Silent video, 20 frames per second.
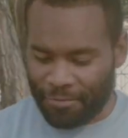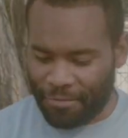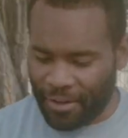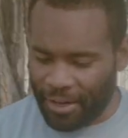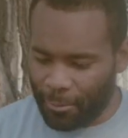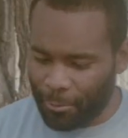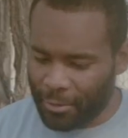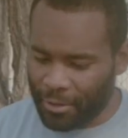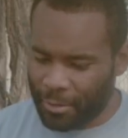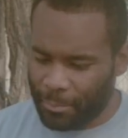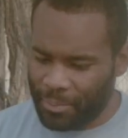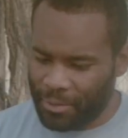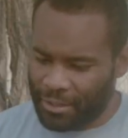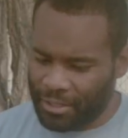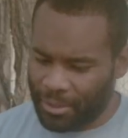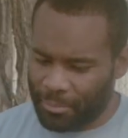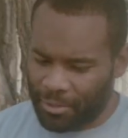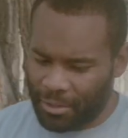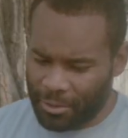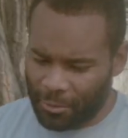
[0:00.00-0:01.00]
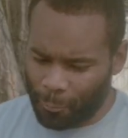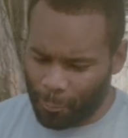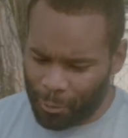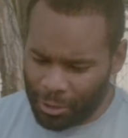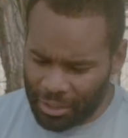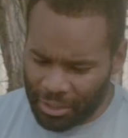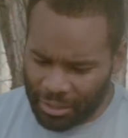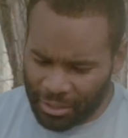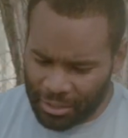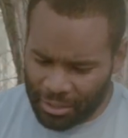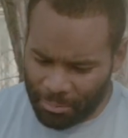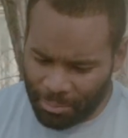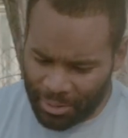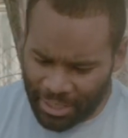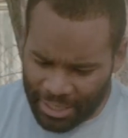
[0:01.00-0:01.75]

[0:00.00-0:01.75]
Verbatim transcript: If I want to become a really good